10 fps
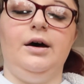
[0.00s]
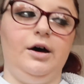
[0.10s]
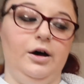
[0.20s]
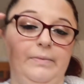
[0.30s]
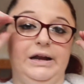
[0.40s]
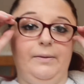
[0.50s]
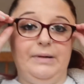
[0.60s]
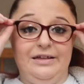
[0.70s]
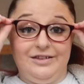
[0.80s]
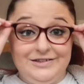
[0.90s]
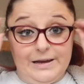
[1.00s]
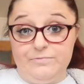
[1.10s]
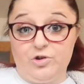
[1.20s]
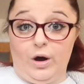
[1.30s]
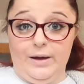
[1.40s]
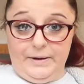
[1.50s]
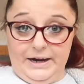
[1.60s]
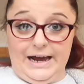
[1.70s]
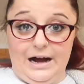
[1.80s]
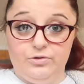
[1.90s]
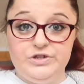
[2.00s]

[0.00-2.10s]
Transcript: and I play The Sims quite a bit now.